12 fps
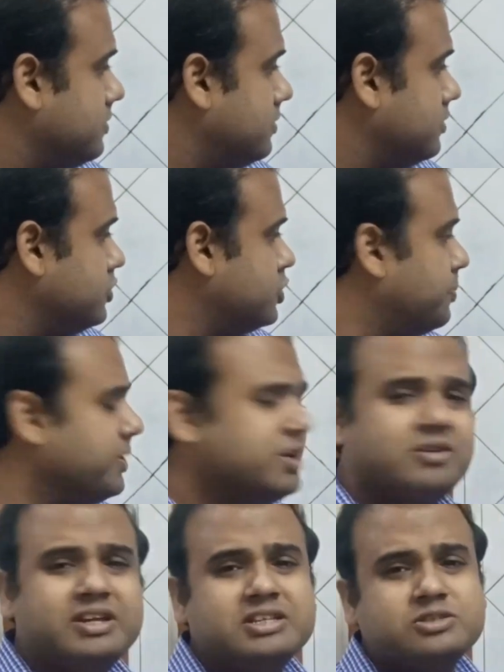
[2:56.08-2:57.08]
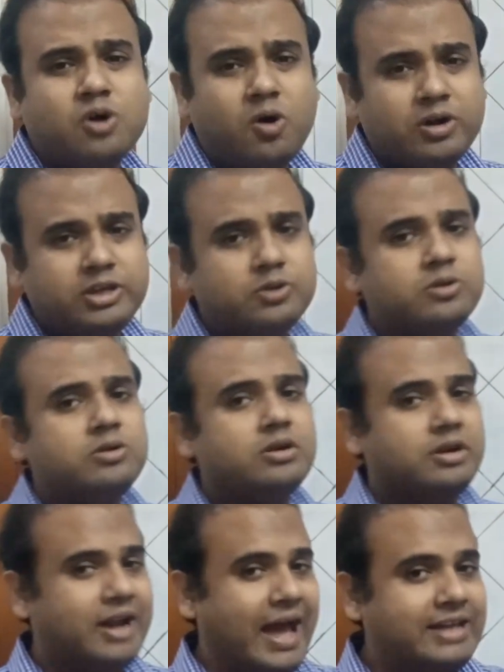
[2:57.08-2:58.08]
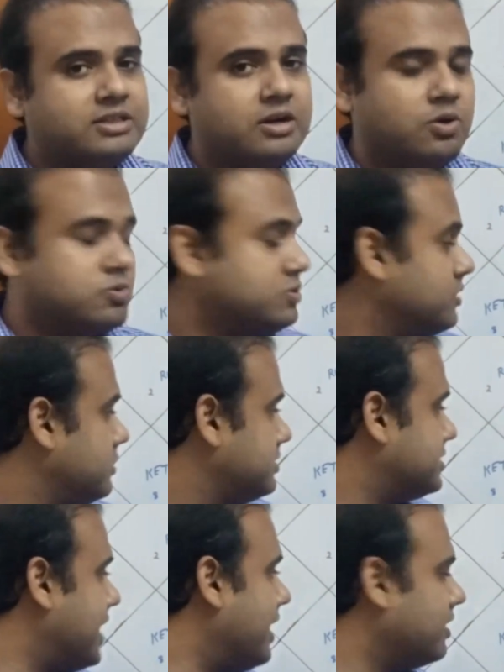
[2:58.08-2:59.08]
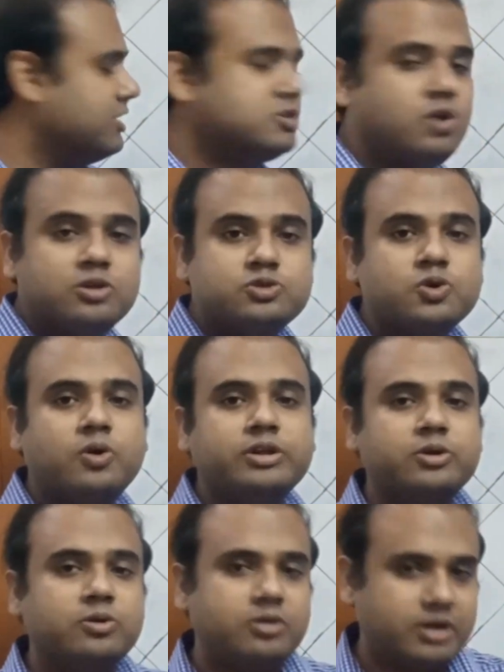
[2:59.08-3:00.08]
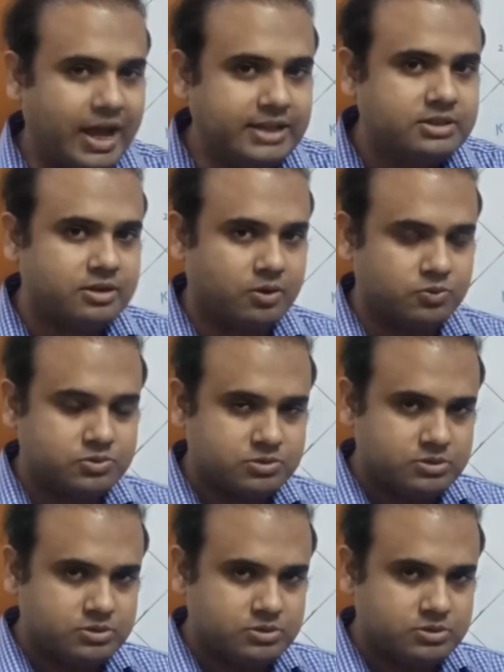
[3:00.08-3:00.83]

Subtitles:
Jupiter is on your ninth house. Saturn is also on your ninth house.